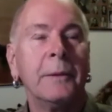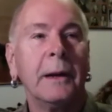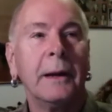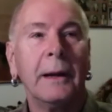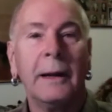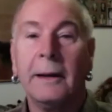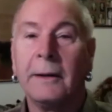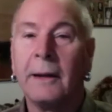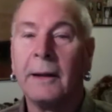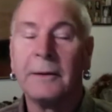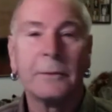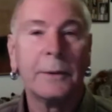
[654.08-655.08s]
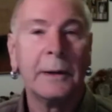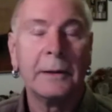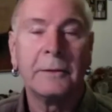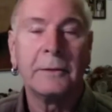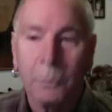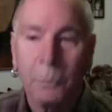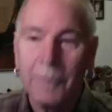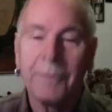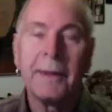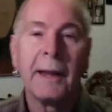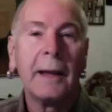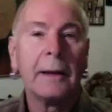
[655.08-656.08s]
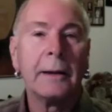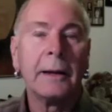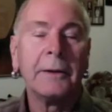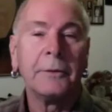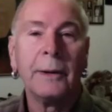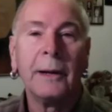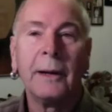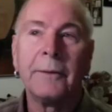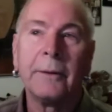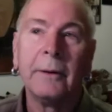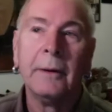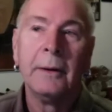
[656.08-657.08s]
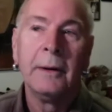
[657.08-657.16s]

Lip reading: and so it just, one thing led to another.